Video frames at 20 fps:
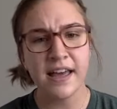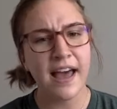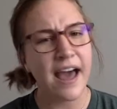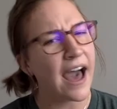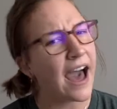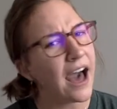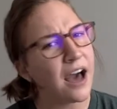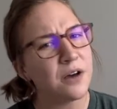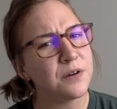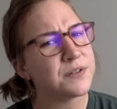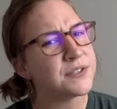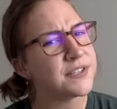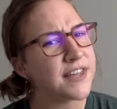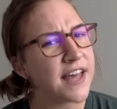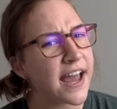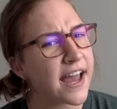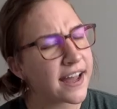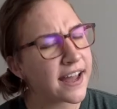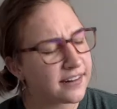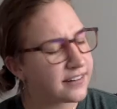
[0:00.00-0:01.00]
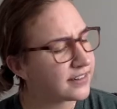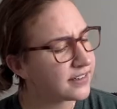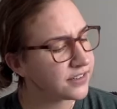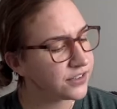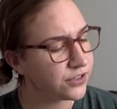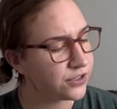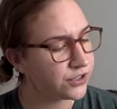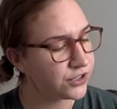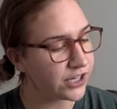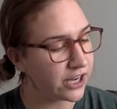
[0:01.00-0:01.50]
"How's that?"
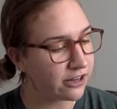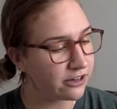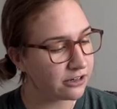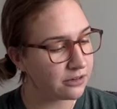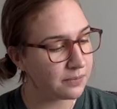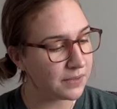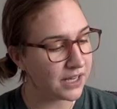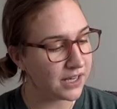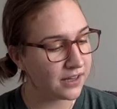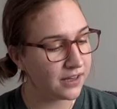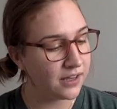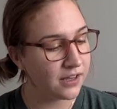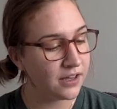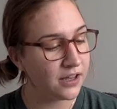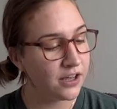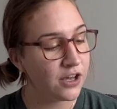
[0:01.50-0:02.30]
shouted Mig.